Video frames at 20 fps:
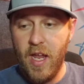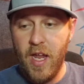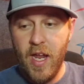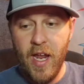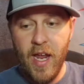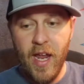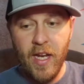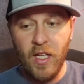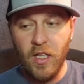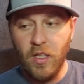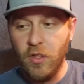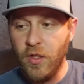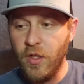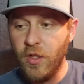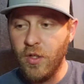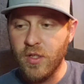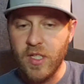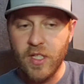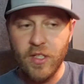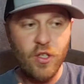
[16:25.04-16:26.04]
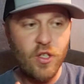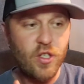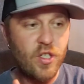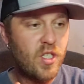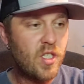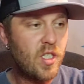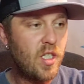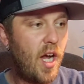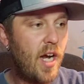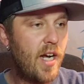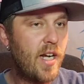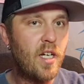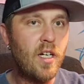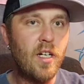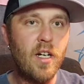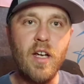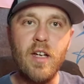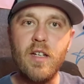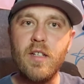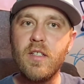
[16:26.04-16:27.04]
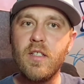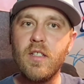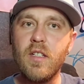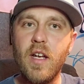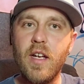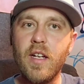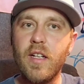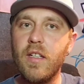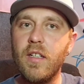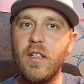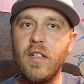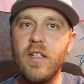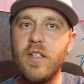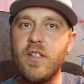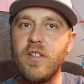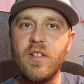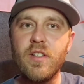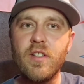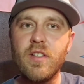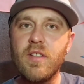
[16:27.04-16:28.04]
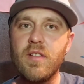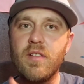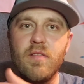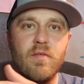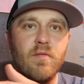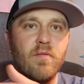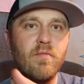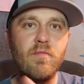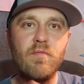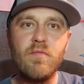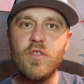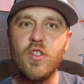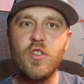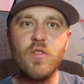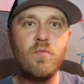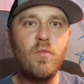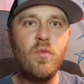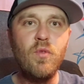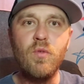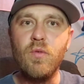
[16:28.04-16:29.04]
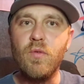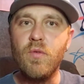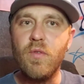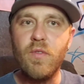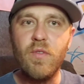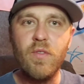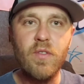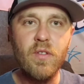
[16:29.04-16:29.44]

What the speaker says: And it literally looks like they're just sliding on ice. Like it's just smooth,